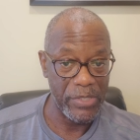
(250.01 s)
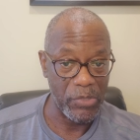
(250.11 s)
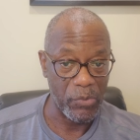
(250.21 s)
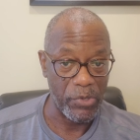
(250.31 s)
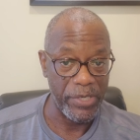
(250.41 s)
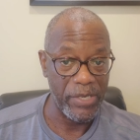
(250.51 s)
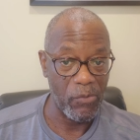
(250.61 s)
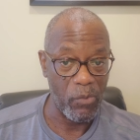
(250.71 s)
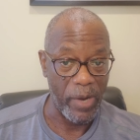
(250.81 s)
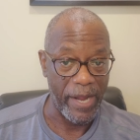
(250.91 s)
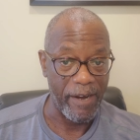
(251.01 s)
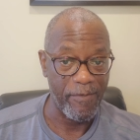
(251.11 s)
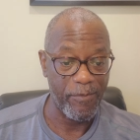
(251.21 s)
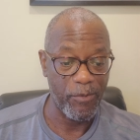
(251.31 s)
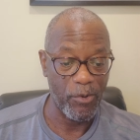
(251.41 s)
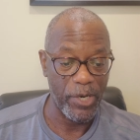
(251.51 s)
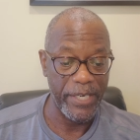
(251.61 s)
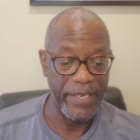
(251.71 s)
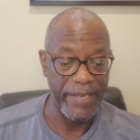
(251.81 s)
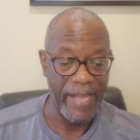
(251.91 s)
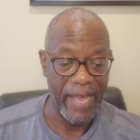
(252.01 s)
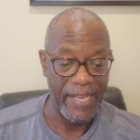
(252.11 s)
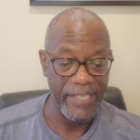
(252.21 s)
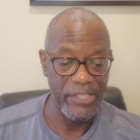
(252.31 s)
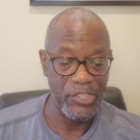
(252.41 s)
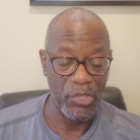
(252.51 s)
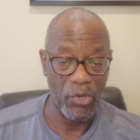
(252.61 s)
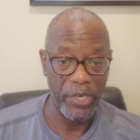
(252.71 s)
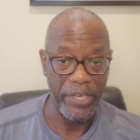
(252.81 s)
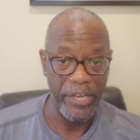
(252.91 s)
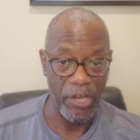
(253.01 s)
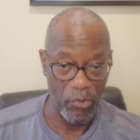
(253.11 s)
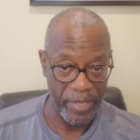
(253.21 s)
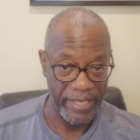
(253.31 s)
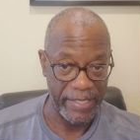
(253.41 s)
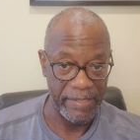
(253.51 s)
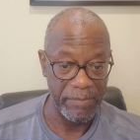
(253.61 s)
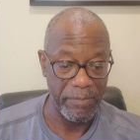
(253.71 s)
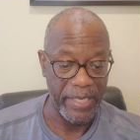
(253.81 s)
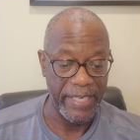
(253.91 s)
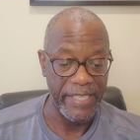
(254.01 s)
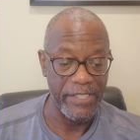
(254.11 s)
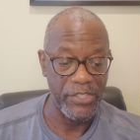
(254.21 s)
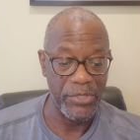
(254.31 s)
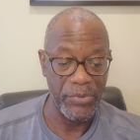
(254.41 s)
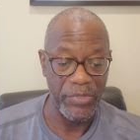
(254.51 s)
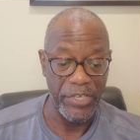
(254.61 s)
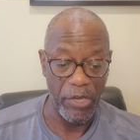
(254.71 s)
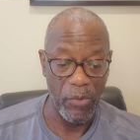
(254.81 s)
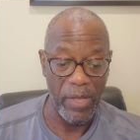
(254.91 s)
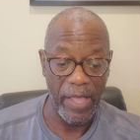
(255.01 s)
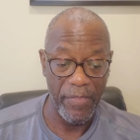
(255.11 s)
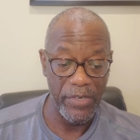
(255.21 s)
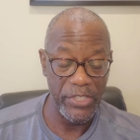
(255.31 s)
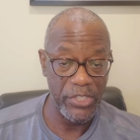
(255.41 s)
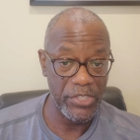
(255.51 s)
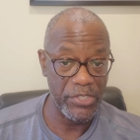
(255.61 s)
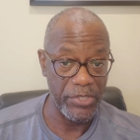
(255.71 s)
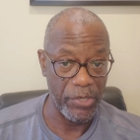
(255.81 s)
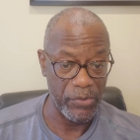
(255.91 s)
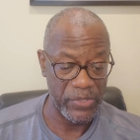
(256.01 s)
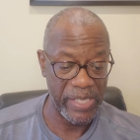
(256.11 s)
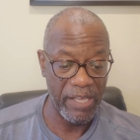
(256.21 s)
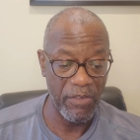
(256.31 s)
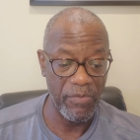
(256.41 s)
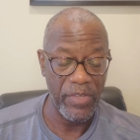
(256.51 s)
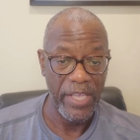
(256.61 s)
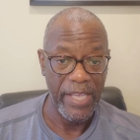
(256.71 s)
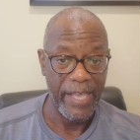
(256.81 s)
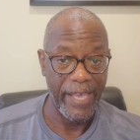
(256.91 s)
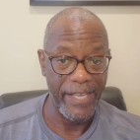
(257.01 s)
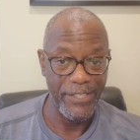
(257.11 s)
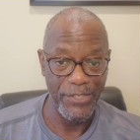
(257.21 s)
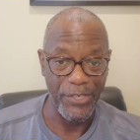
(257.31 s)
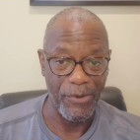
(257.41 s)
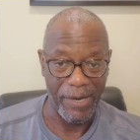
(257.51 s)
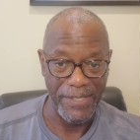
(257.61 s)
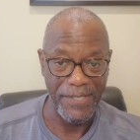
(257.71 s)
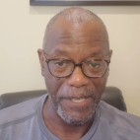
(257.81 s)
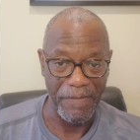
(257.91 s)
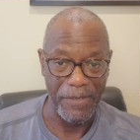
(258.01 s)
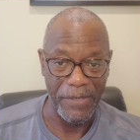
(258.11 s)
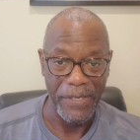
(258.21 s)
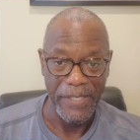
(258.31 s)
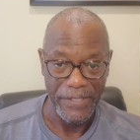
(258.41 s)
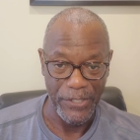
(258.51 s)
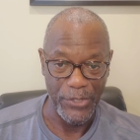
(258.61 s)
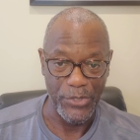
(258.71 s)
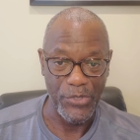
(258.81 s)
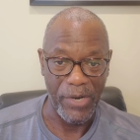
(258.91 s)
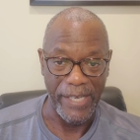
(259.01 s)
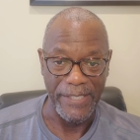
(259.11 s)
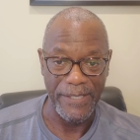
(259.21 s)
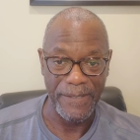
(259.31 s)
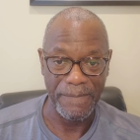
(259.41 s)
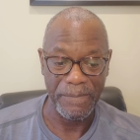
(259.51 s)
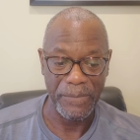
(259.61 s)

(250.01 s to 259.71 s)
the word aware for knowledge or knowing, meaning to know others, to know self, and to know our savior, Jesus Christ.